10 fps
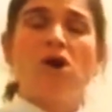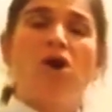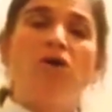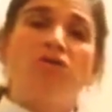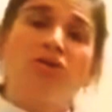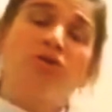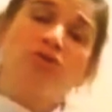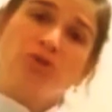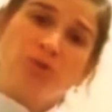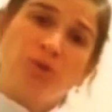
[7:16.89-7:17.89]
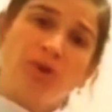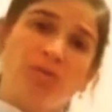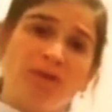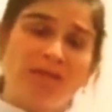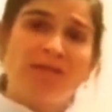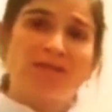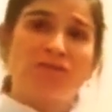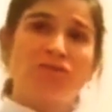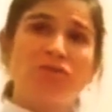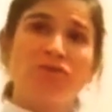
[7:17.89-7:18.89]
Also, she recommends us
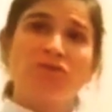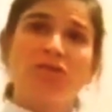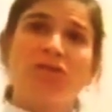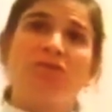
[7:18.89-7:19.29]
to use it